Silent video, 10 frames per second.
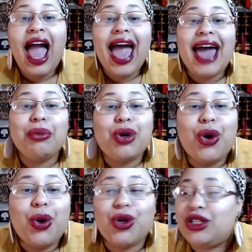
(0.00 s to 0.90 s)
and I'm gonna
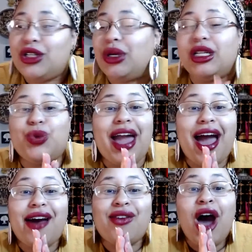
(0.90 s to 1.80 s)
hold on to it because we
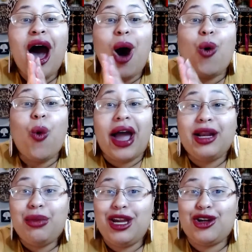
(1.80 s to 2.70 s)
have a
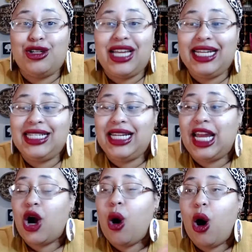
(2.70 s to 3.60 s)
winemaker
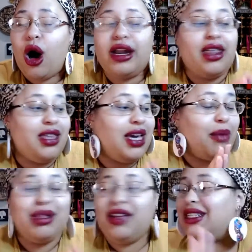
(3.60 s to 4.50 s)
tasting on the, I
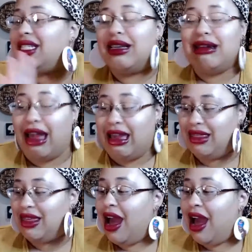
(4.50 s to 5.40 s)
believe it's the ninth."
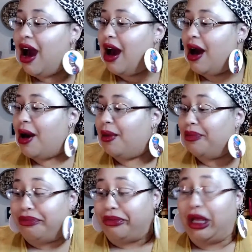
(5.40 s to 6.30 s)
Um,
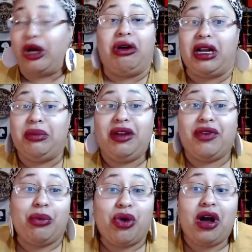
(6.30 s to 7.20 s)
correct me if
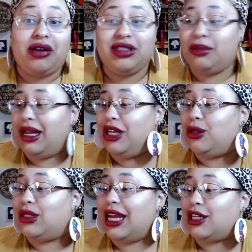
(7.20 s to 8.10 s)
I'm wrong, if somebody knows
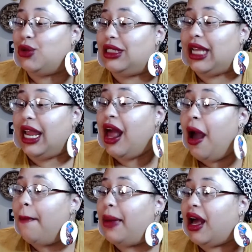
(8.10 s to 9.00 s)
the actual date.
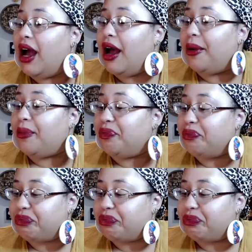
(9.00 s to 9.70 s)
But um,